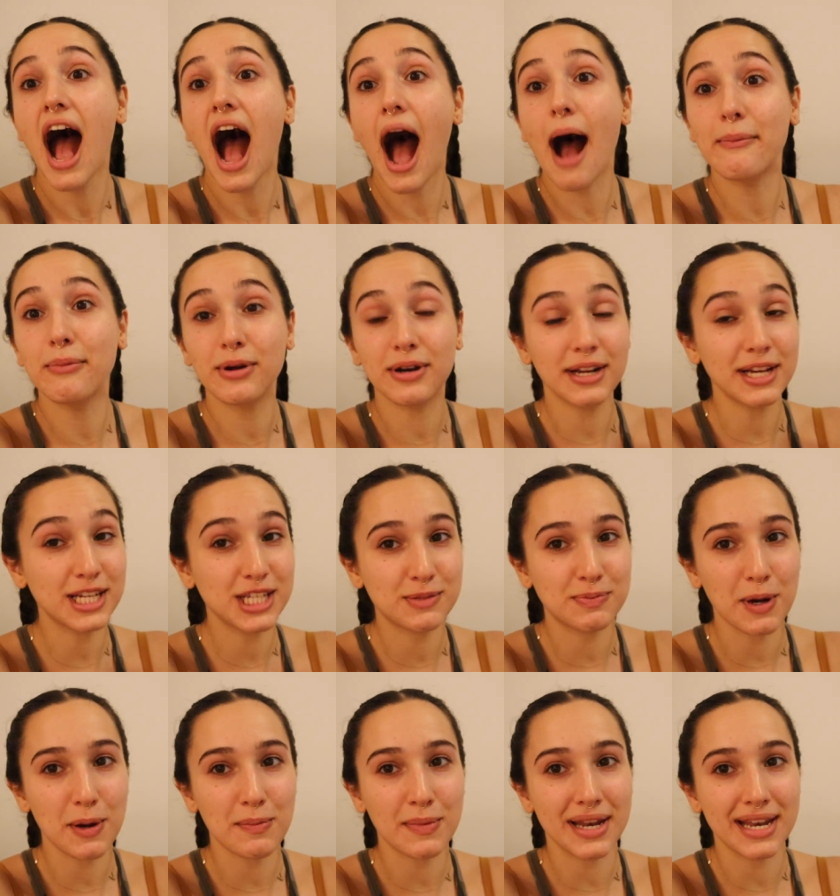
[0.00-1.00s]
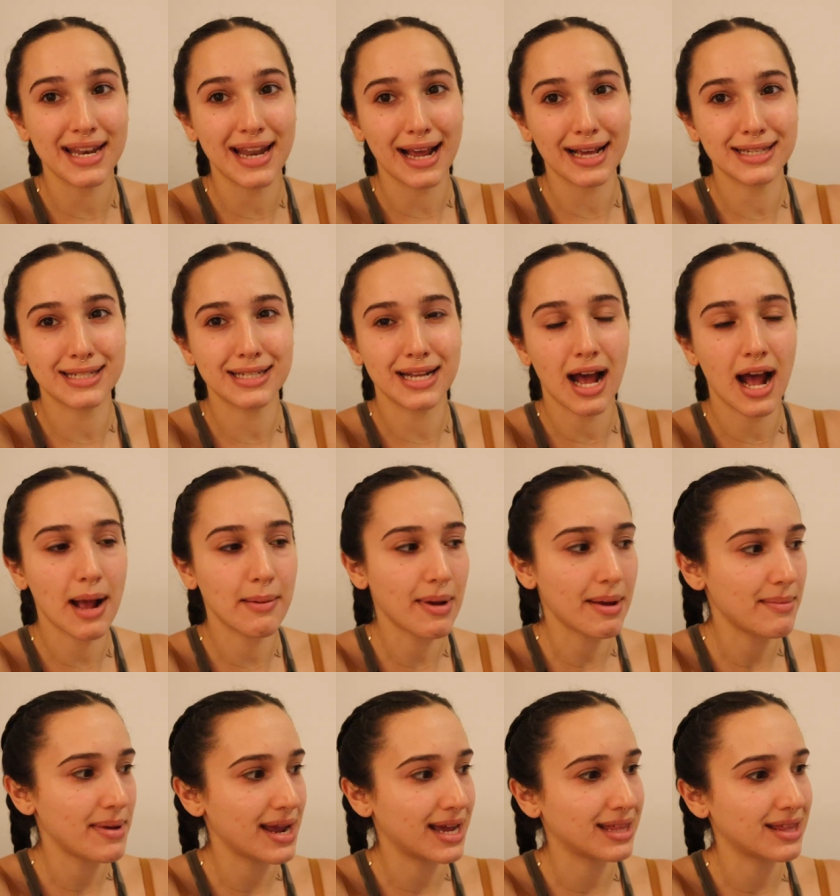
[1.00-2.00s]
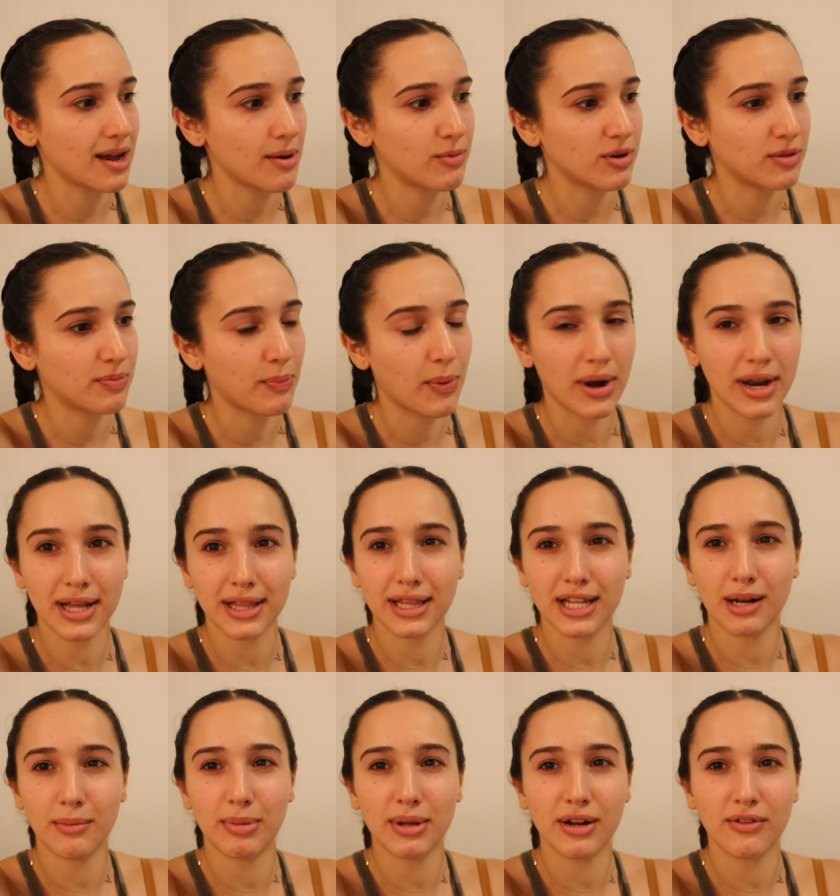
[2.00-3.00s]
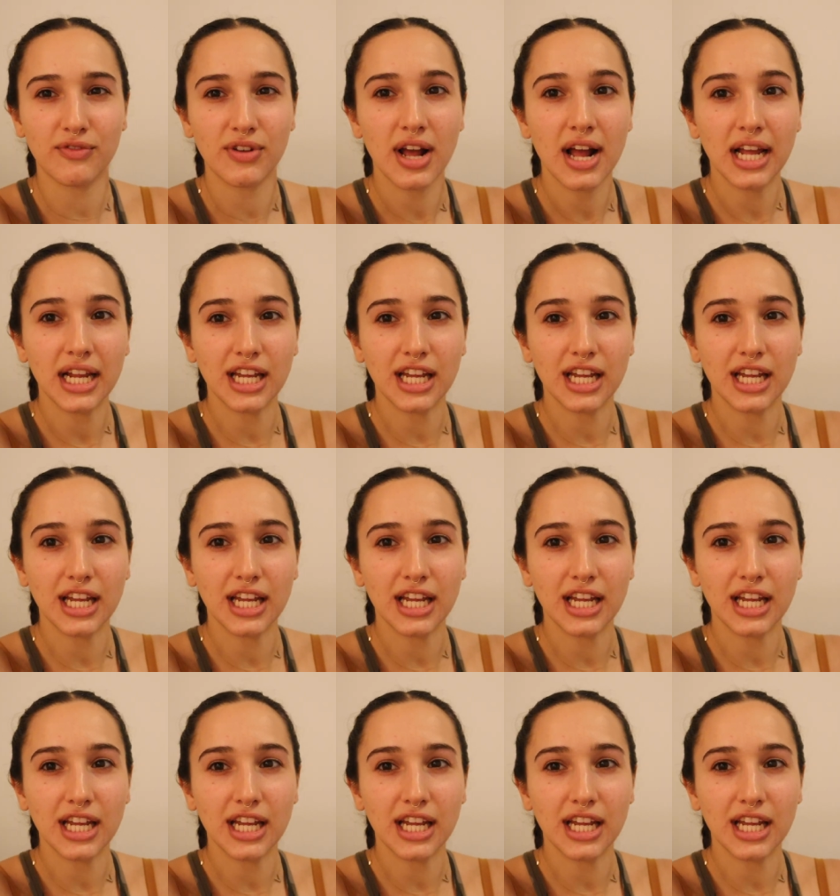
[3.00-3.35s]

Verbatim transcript: I'm gonna experiment next time I make them with putting a little bit of